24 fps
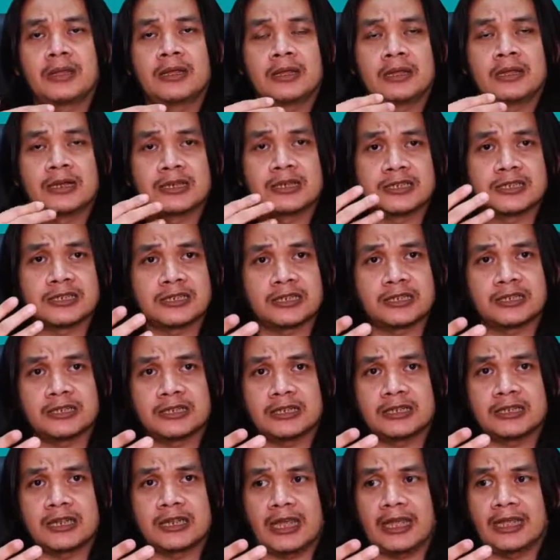a
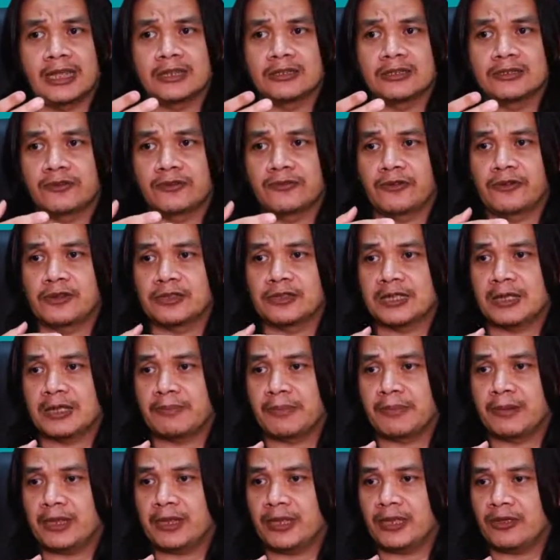certain n. So for
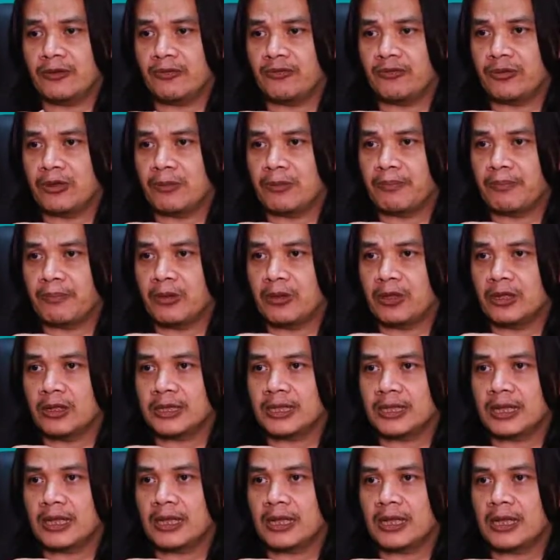example, if we plot